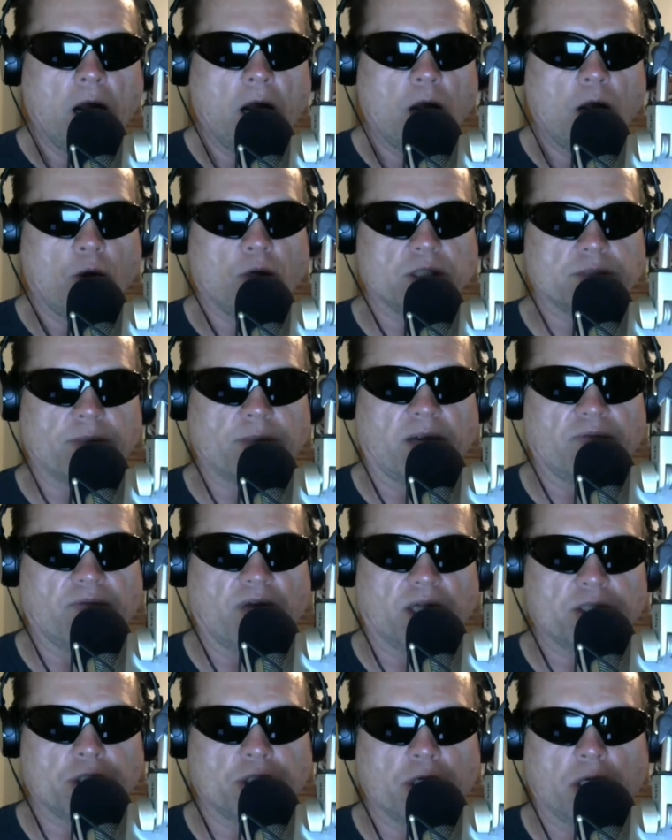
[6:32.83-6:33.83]
Where's my
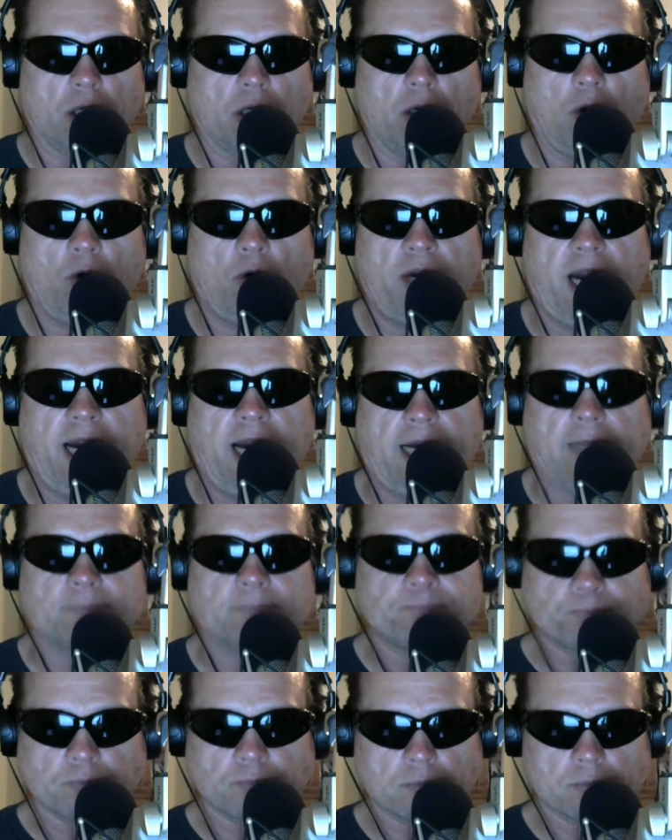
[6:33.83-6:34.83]
vodka? Okay,
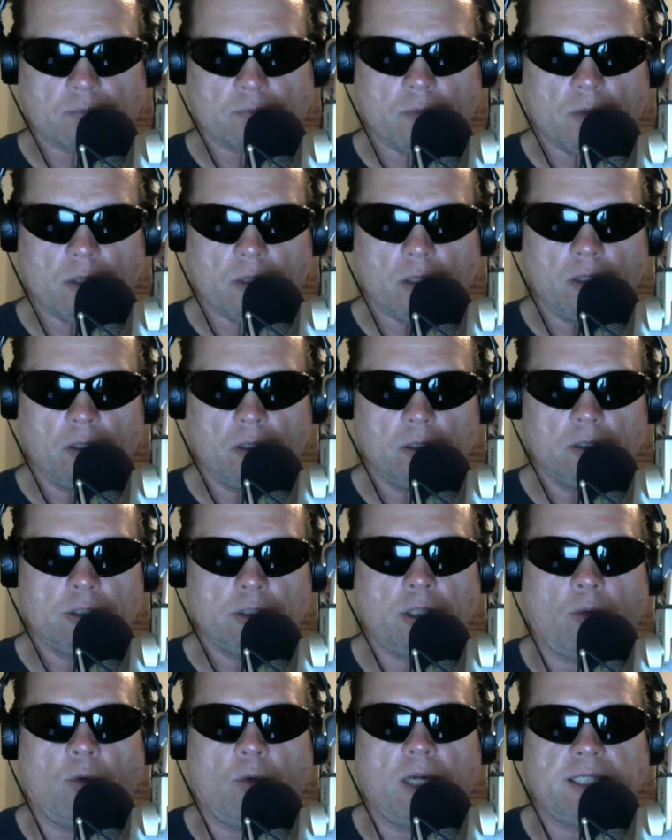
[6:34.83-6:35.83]

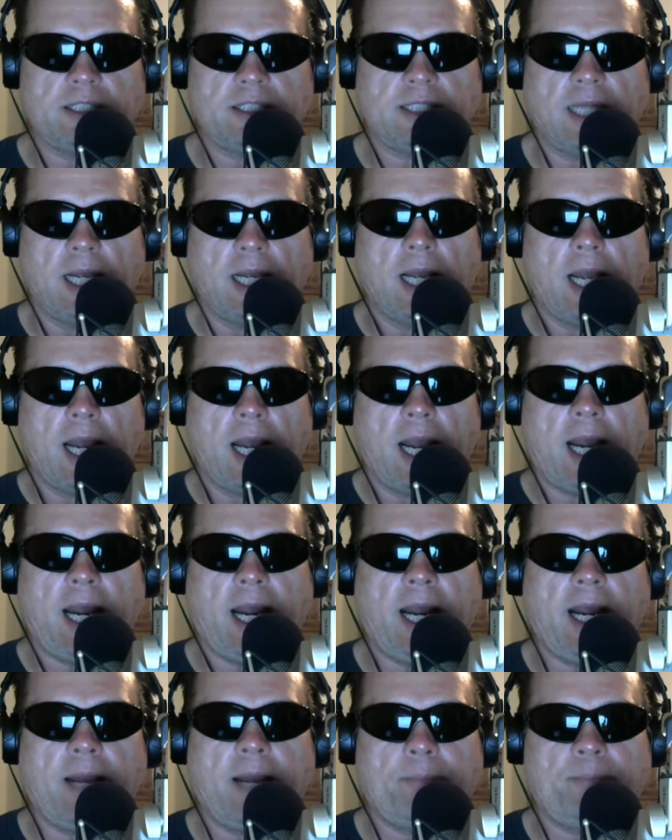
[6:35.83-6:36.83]
so what's
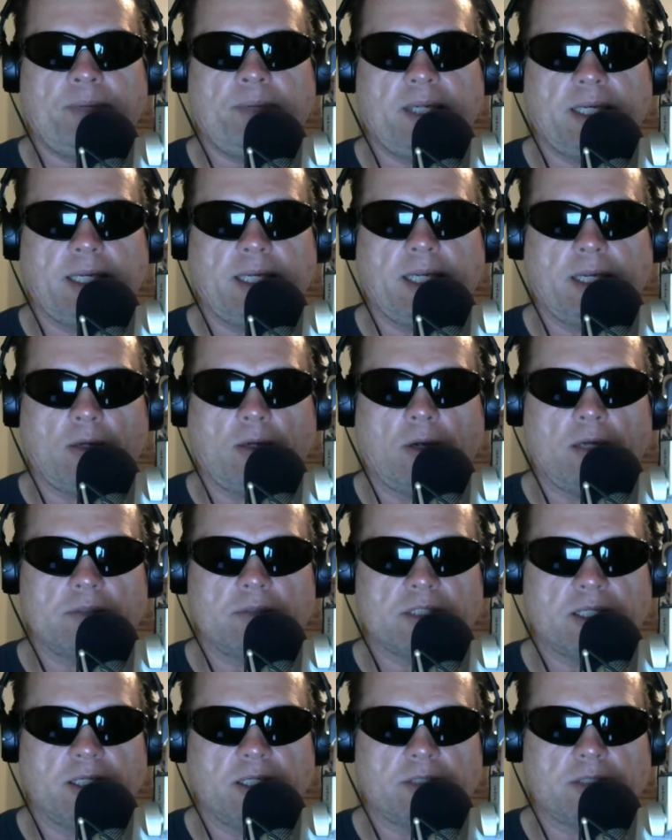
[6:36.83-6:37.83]
happening? I was
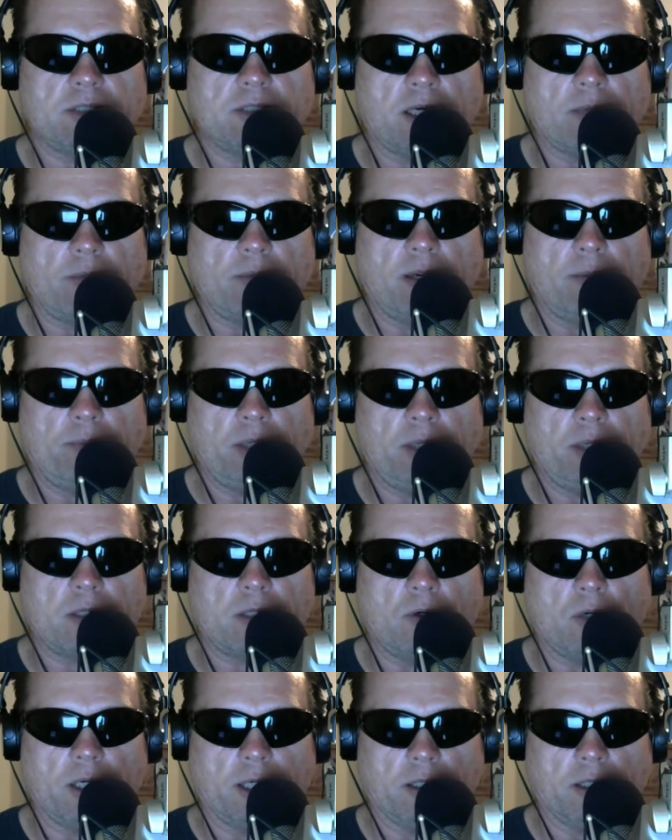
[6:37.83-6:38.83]
going to talk about
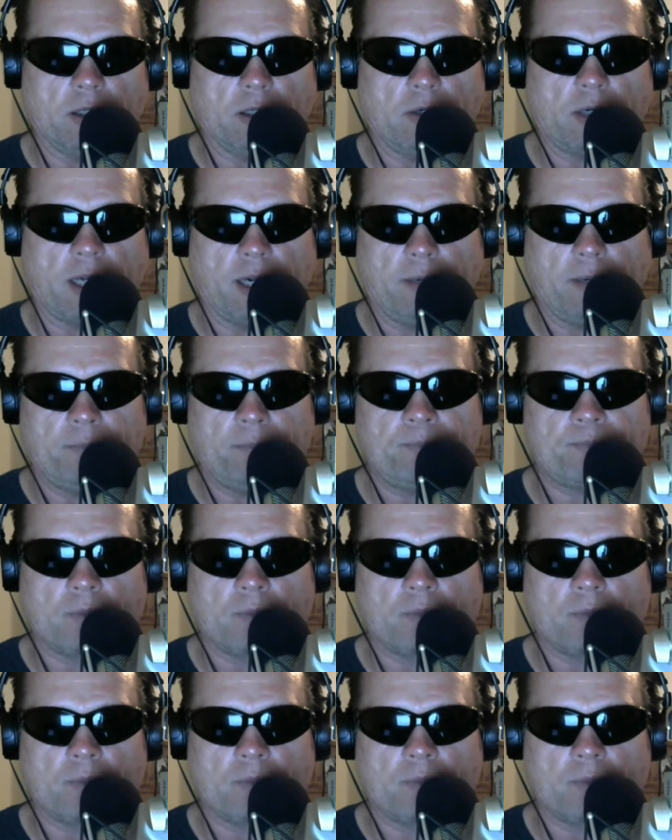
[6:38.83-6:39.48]
Bitcoin. Okay.